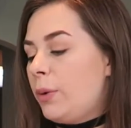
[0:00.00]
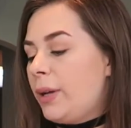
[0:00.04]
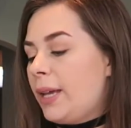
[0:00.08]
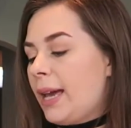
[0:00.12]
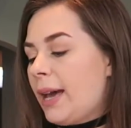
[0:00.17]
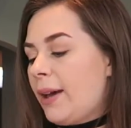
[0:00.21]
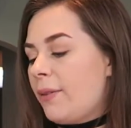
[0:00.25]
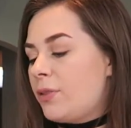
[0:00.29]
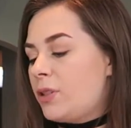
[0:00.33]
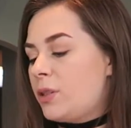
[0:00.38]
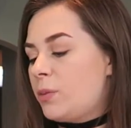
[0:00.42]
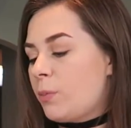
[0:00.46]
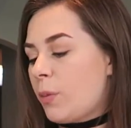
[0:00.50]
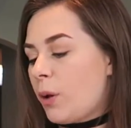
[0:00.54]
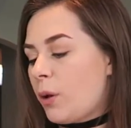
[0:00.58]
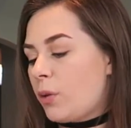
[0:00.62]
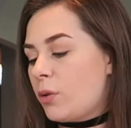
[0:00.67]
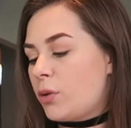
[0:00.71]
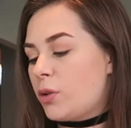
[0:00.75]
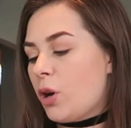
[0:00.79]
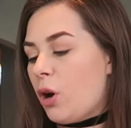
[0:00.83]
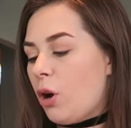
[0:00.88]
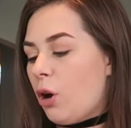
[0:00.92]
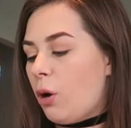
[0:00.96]
We have
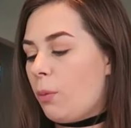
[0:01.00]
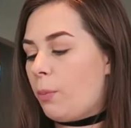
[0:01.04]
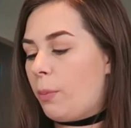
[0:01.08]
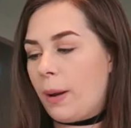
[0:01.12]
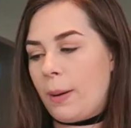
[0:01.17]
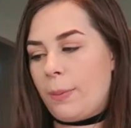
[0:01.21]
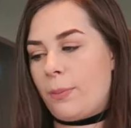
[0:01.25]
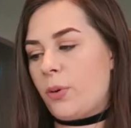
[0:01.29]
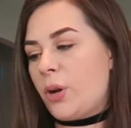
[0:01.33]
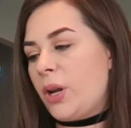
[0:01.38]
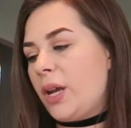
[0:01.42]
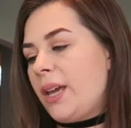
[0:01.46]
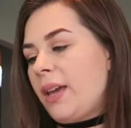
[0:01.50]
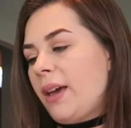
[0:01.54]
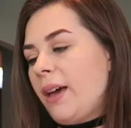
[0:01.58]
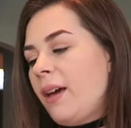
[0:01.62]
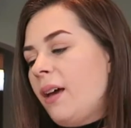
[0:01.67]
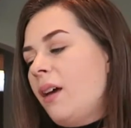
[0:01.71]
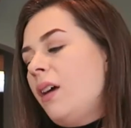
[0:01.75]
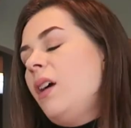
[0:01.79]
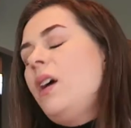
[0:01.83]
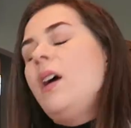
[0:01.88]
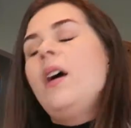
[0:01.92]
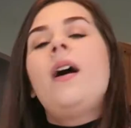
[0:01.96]
smoked hot
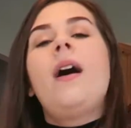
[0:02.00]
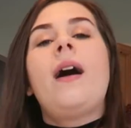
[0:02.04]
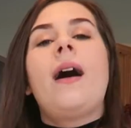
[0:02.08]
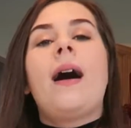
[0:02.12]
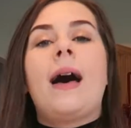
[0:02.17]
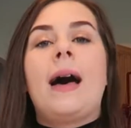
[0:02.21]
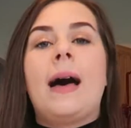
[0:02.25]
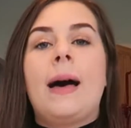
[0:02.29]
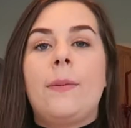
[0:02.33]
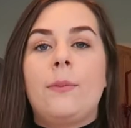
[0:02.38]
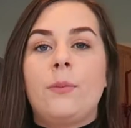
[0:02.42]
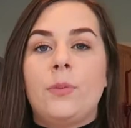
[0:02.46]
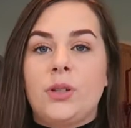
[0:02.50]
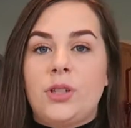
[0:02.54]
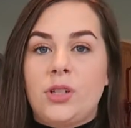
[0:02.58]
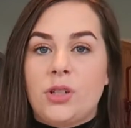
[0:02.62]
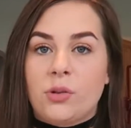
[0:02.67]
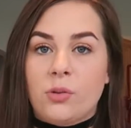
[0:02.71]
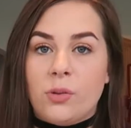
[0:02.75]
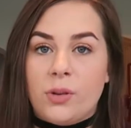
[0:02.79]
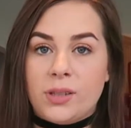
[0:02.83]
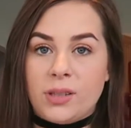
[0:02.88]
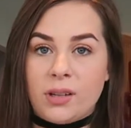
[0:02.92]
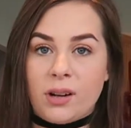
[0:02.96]
paprika, which
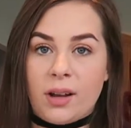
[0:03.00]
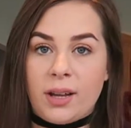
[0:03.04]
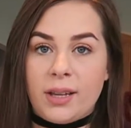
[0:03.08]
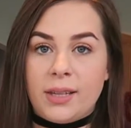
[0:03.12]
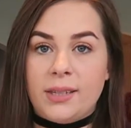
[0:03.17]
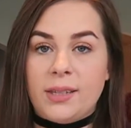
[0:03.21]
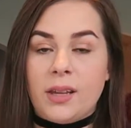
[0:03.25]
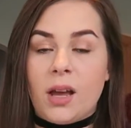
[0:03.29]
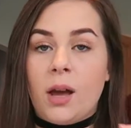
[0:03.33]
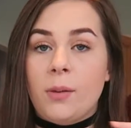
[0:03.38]
is always nice.